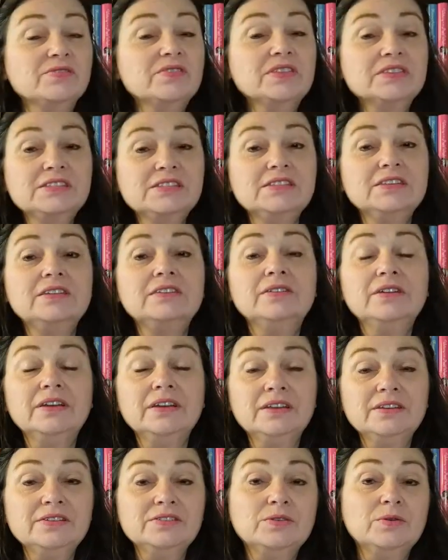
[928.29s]
so this
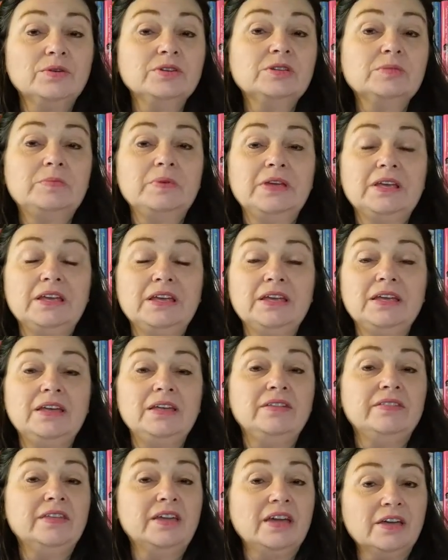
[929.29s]
is going to
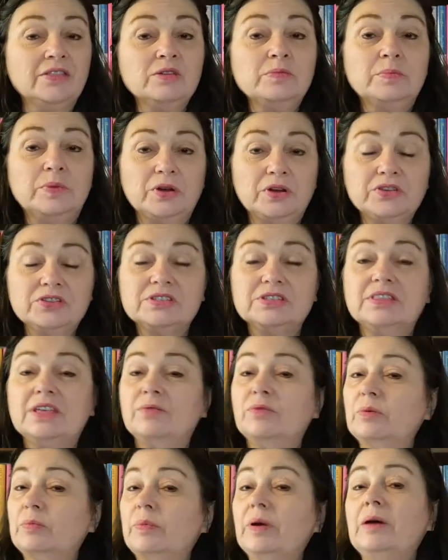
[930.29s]
be the other books
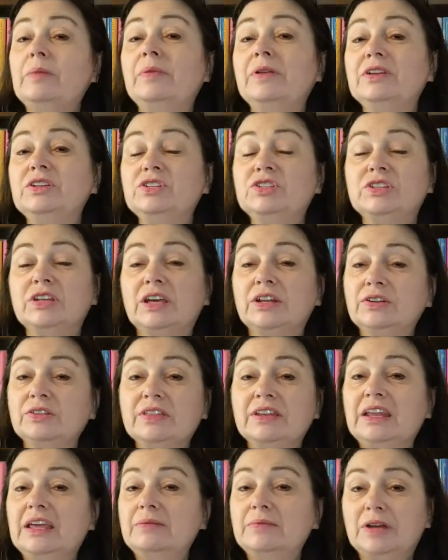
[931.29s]
that were published under
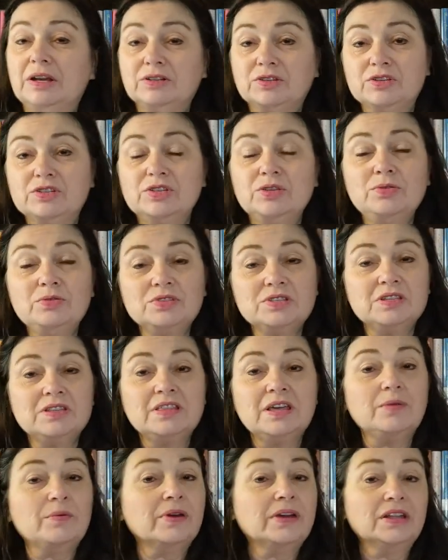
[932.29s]
the name Dr. Seuss
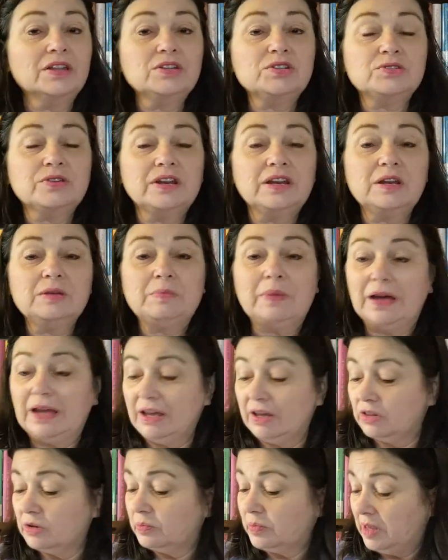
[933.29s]
that were illustrated
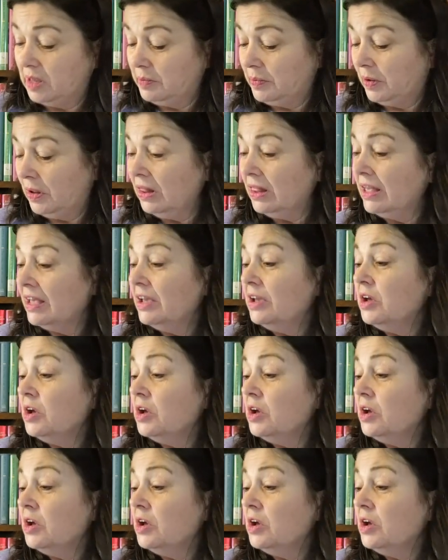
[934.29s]
by other people.